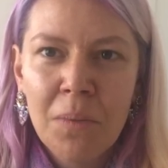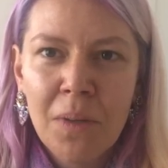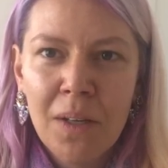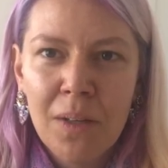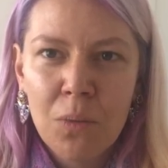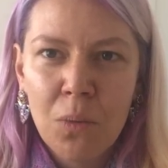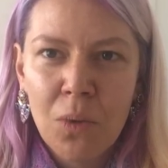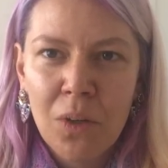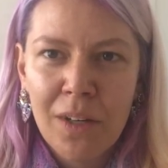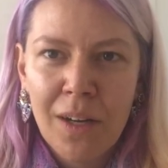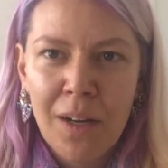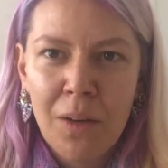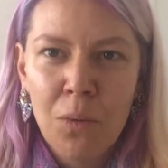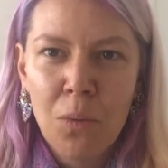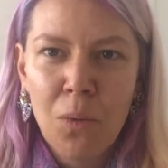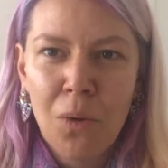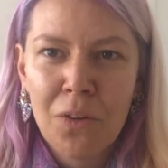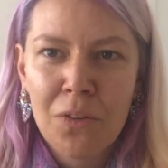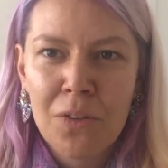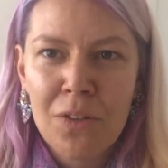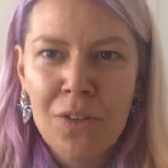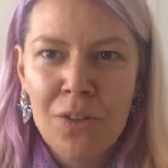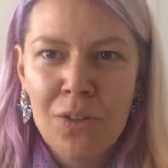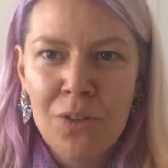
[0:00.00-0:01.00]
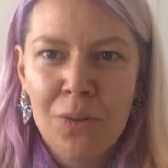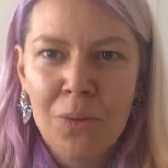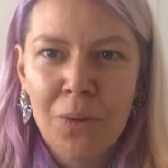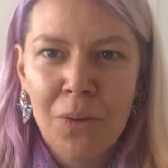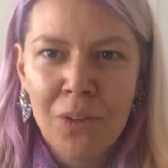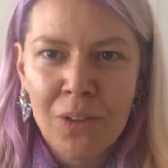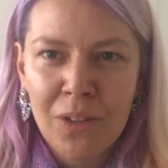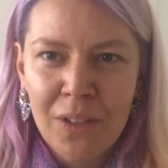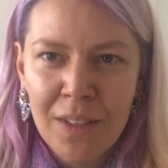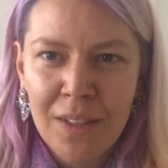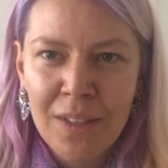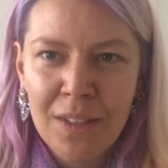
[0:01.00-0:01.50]
but what I want to do
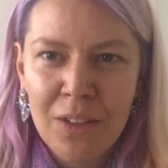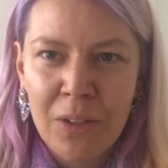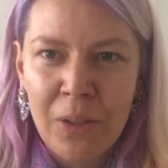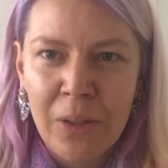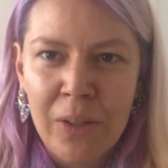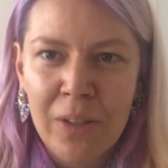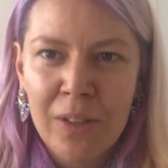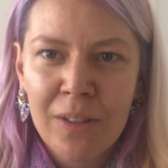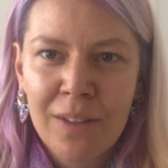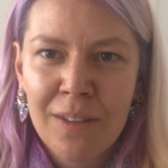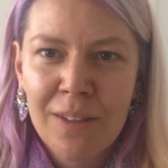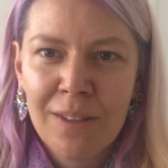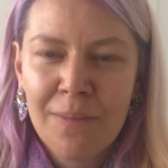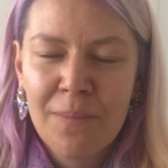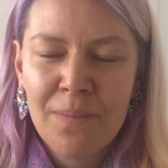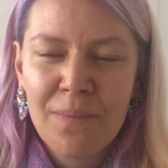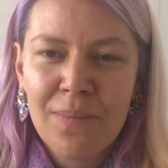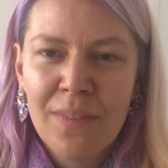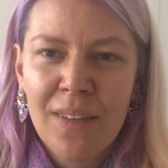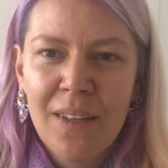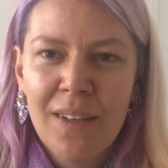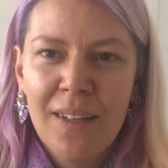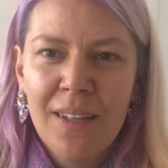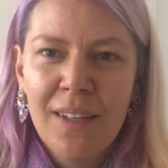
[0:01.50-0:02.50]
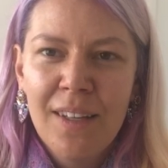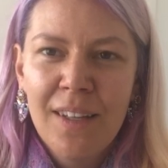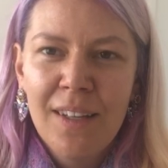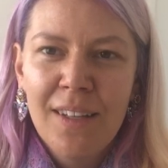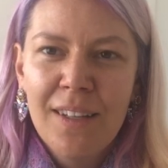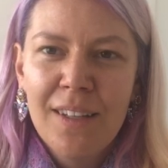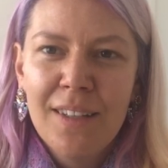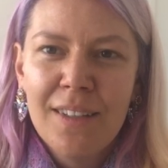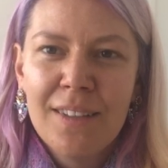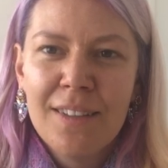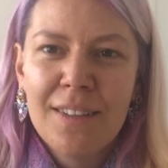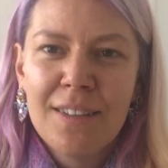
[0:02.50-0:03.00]
on this earth.
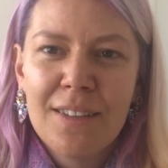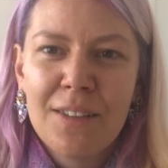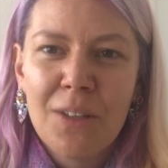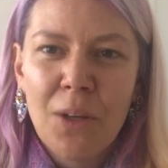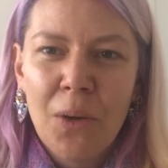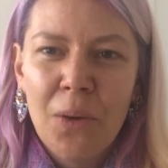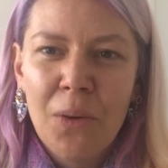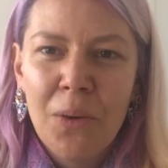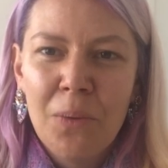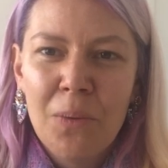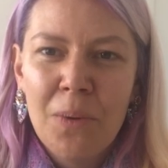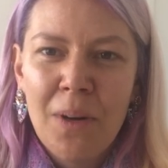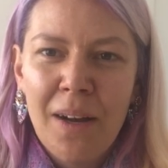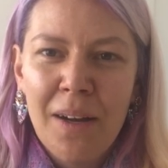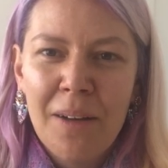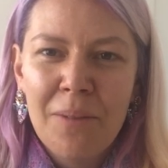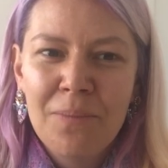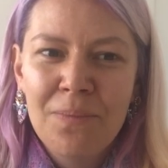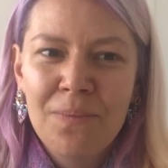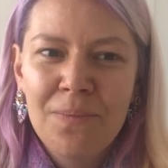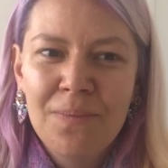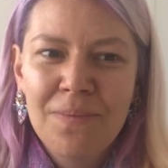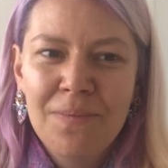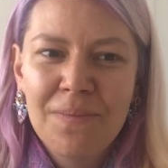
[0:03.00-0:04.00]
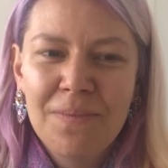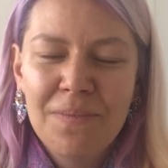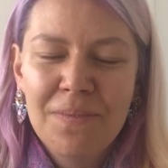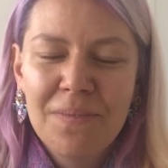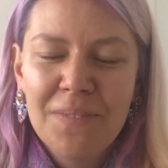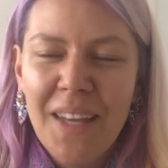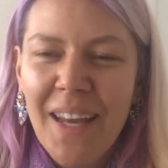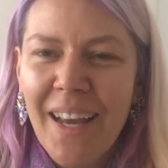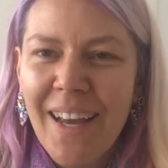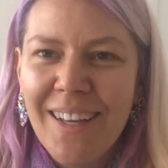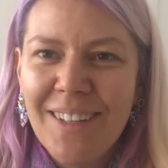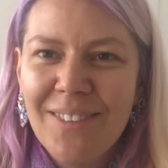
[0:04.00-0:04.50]
So,
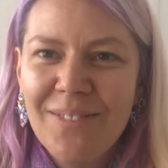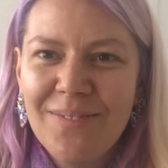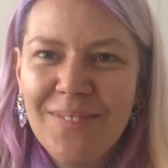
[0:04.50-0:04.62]
yeah.